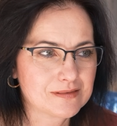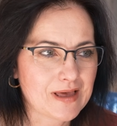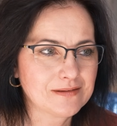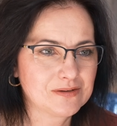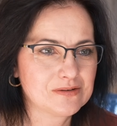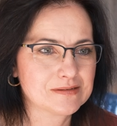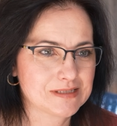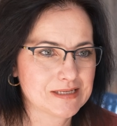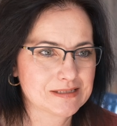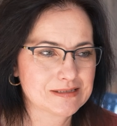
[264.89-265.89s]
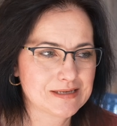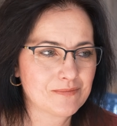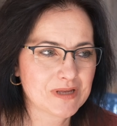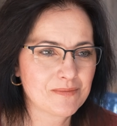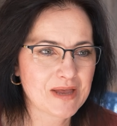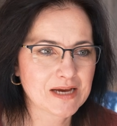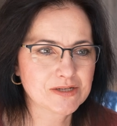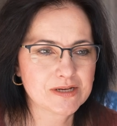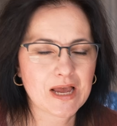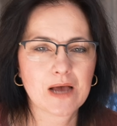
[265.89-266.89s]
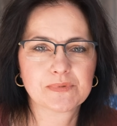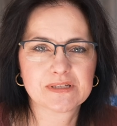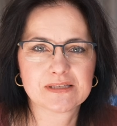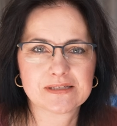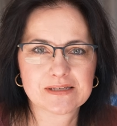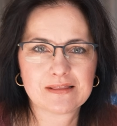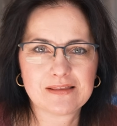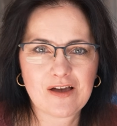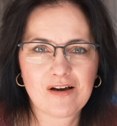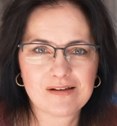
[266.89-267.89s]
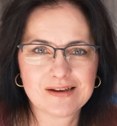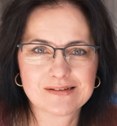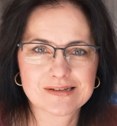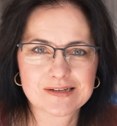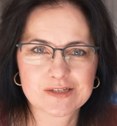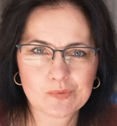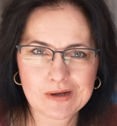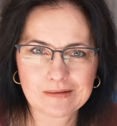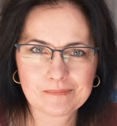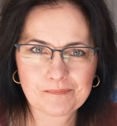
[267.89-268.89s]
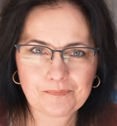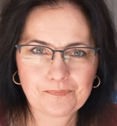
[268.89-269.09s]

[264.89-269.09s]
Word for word: that content sometimes actually upsets the audience as well.